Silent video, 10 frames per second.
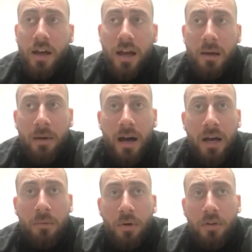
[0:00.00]

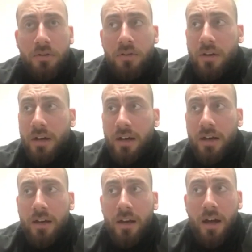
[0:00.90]
I want
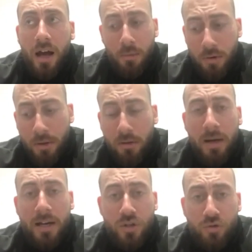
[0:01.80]
to build
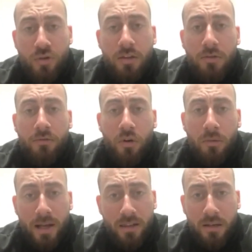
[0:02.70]
my strength for
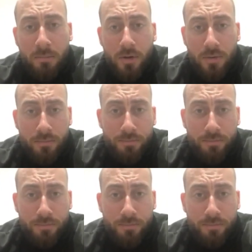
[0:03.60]
basketball."